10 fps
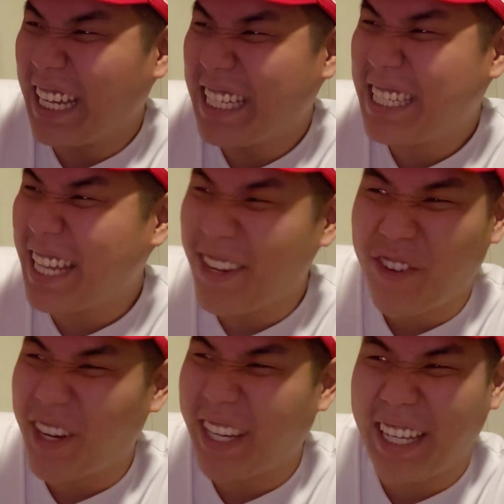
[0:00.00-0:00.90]

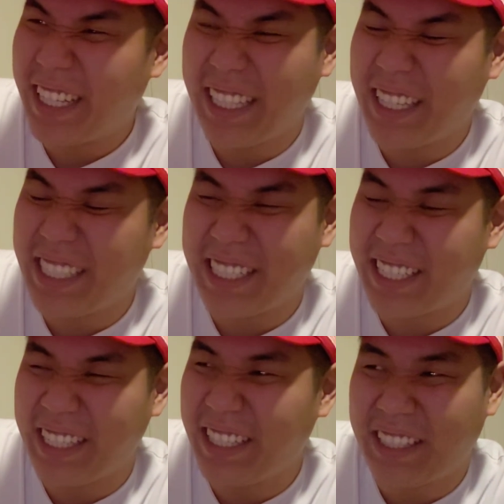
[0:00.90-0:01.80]
Cedric
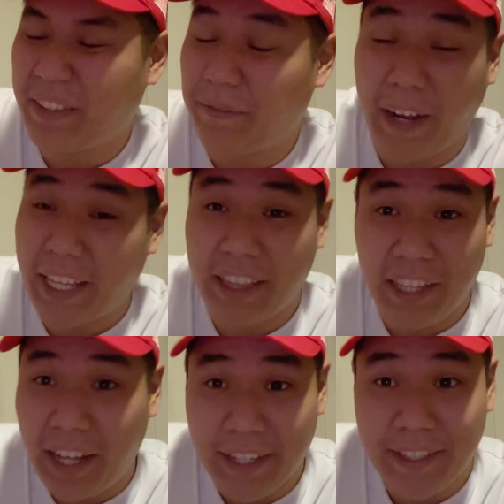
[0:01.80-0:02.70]
just looked fucking
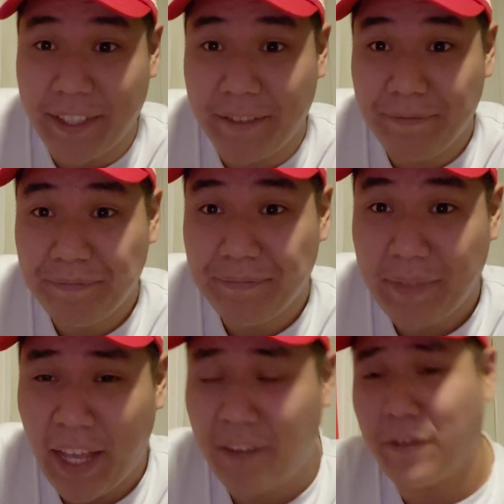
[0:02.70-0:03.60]
lost.
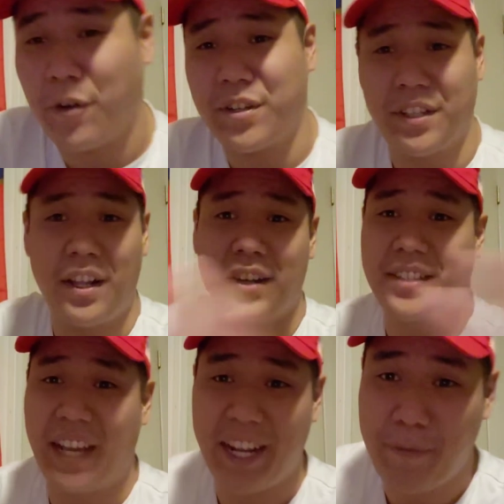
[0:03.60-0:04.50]
And of course,
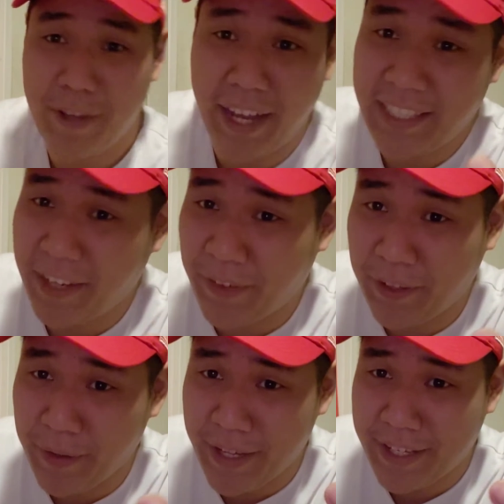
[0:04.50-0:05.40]
alongside him, you got David
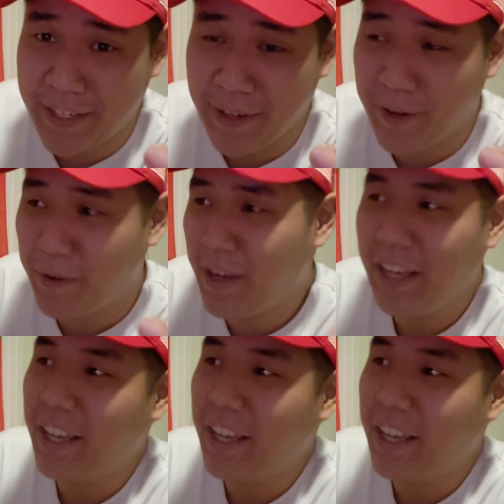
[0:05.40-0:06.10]
Luiz, who